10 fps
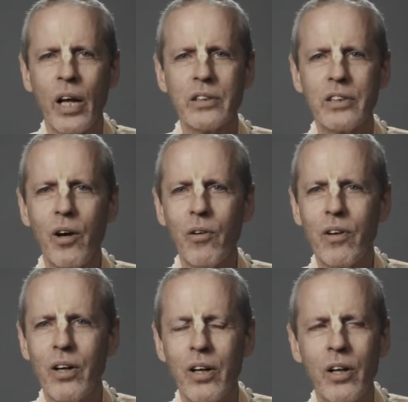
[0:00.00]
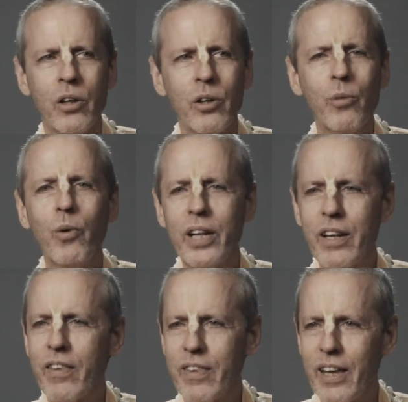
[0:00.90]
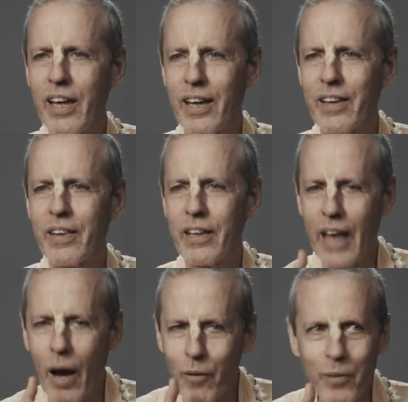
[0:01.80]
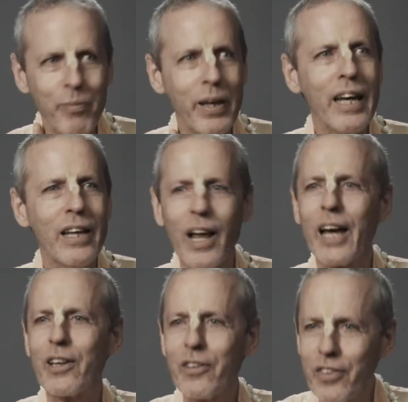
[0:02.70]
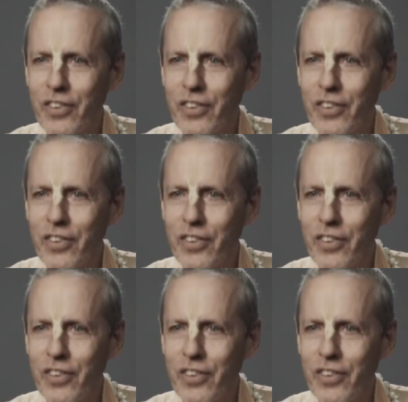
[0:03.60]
So you wouldn't think that that would be like